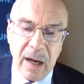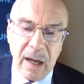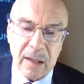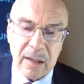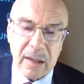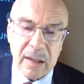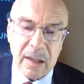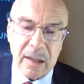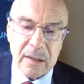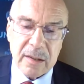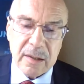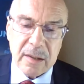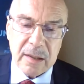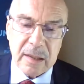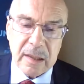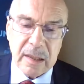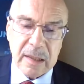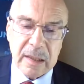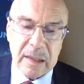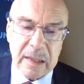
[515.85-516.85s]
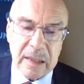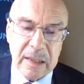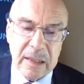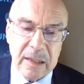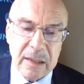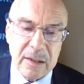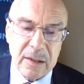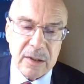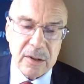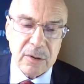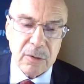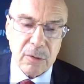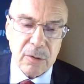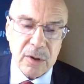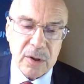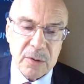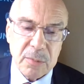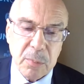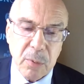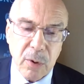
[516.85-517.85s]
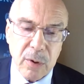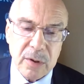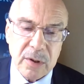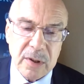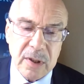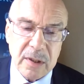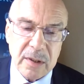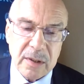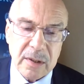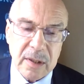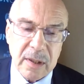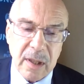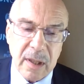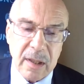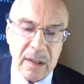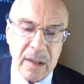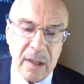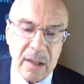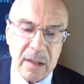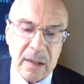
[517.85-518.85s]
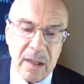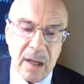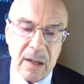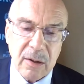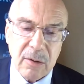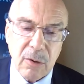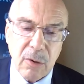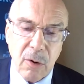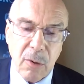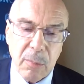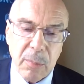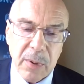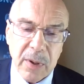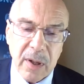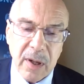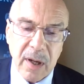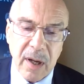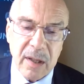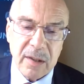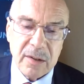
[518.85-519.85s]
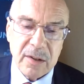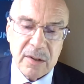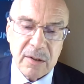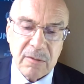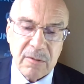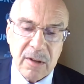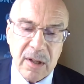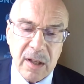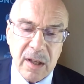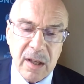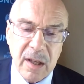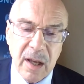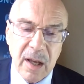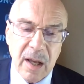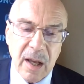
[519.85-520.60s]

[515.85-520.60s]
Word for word: unless it leads to responses that are comprehensively